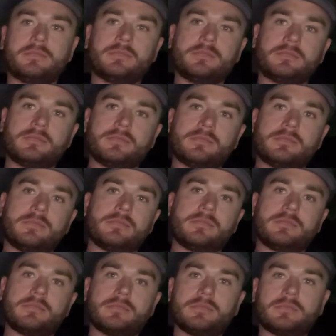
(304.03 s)

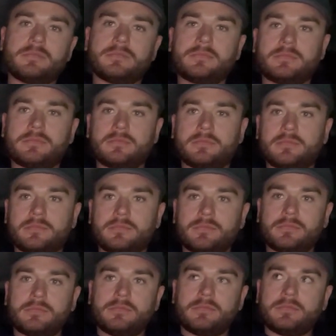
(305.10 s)

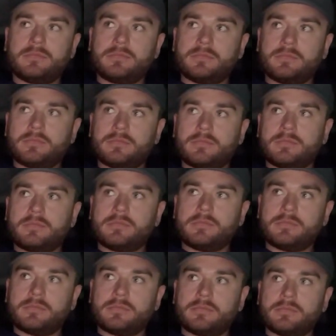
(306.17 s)

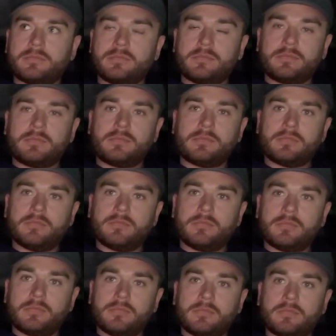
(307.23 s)

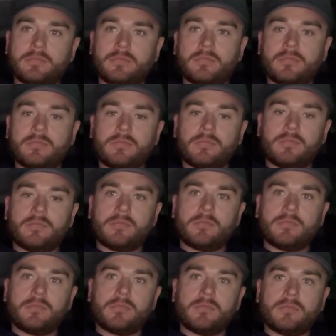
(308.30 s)

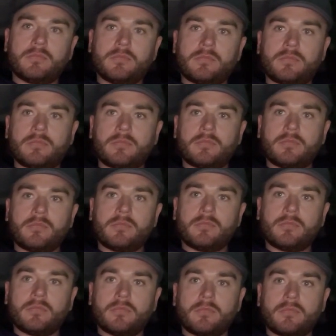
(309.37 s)

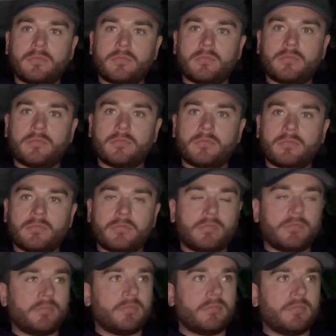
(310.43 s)

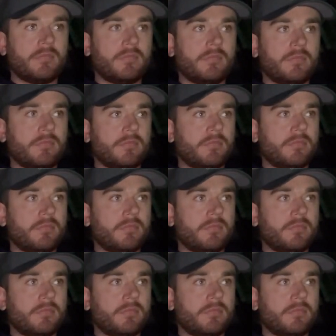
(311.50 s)
This person isn't speaking.